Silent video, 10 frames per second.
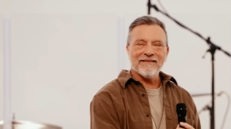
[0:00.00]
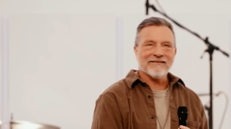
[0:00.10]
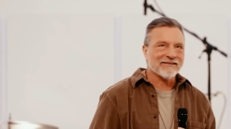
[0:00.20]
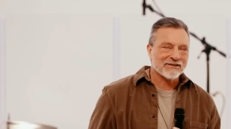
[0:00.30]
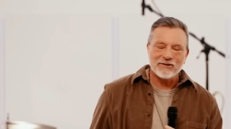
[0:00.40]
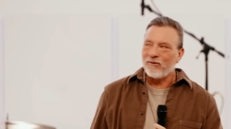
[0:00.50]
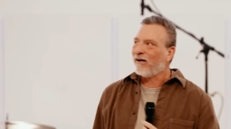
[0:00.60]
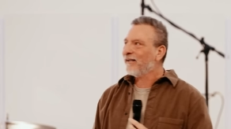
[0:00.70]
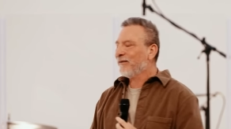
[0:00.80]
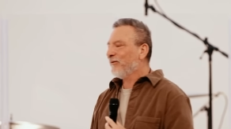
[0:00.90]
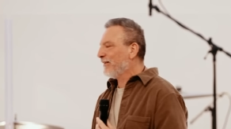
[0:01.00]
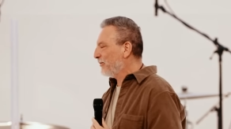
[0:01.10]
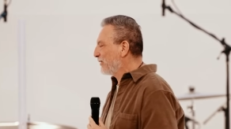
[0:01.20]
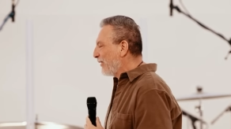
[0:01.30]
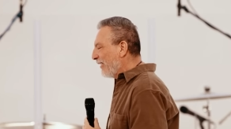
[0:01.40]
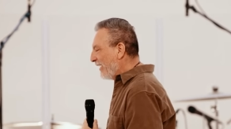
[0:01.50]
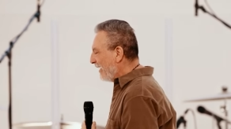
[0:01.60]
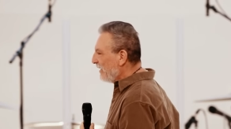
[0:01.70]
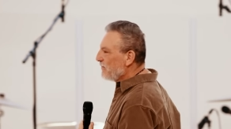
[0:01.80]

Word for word: this is so Hollywood, I'm sorry.